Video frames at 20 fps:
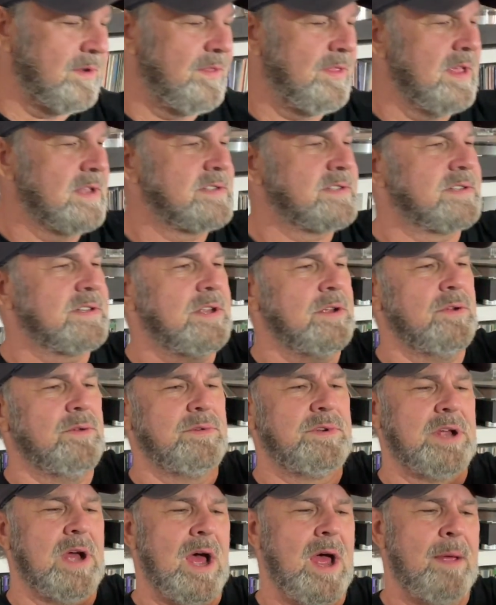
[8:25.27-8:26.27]
this too,
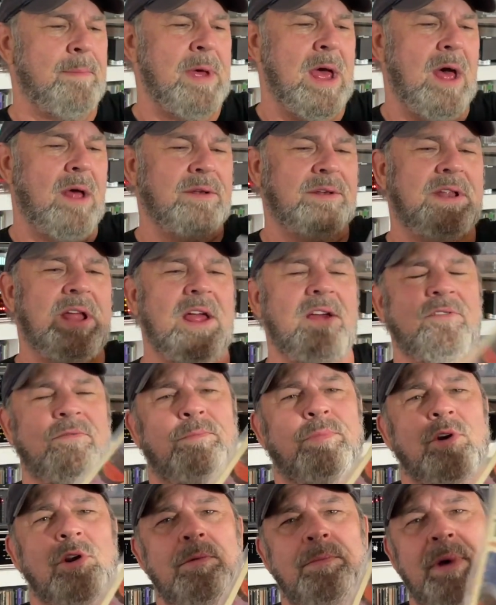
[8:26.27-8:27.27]
Time Out Dave
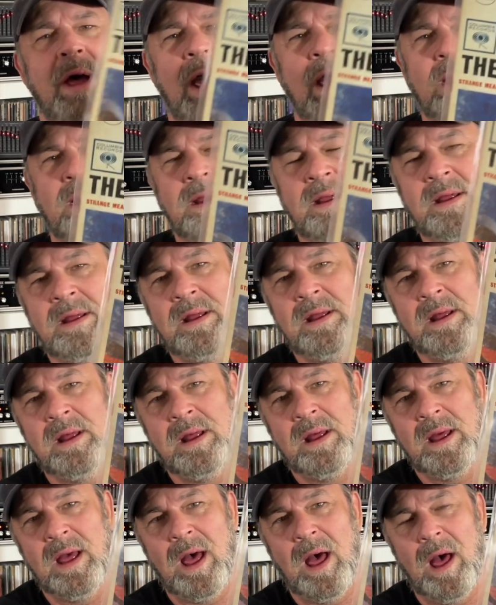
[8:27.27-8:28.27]
Brubeck.
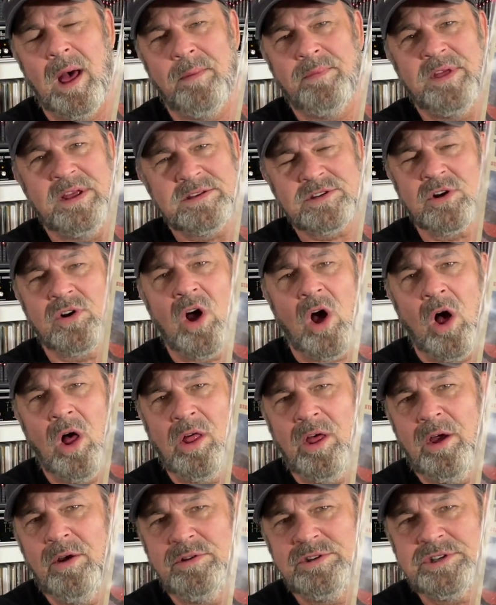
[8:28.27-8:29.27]
Uh, these are
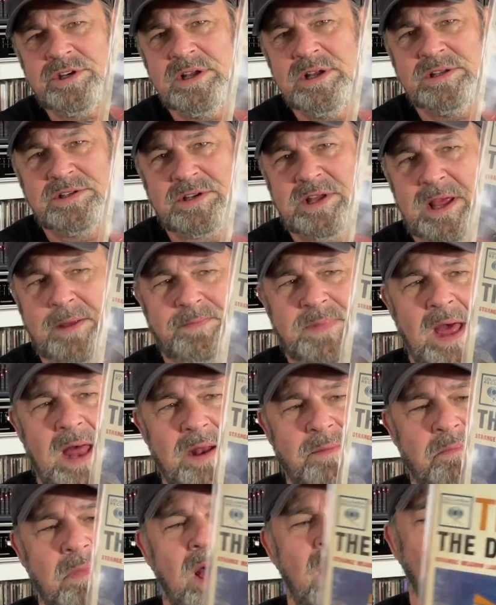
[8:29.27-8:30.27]
all OGs. Keep that
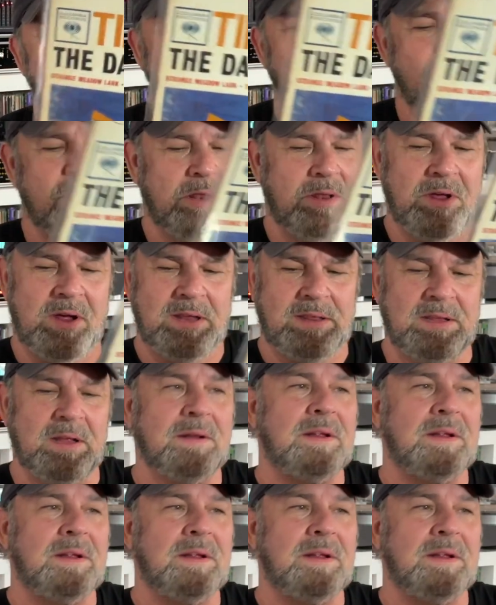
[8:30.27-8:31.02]
in mind. I mean, look at the